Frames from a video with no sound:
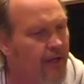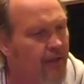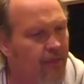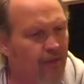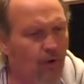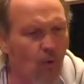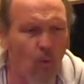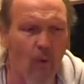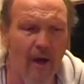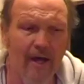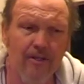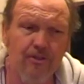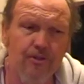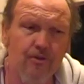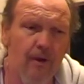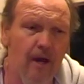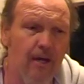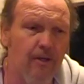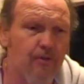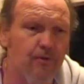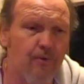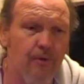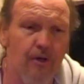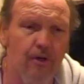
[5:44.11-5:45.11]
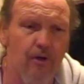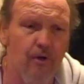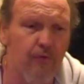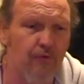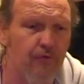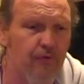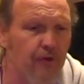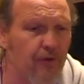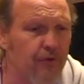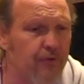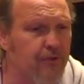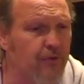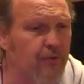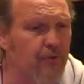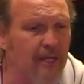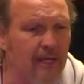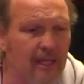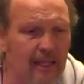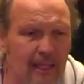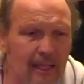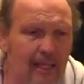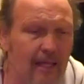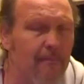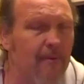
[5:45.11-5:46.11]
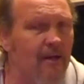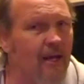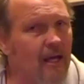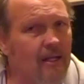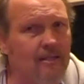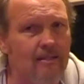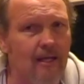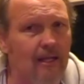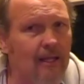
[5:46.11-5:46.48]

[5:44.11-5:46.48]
The Wet Dry Trickle Filter eliminates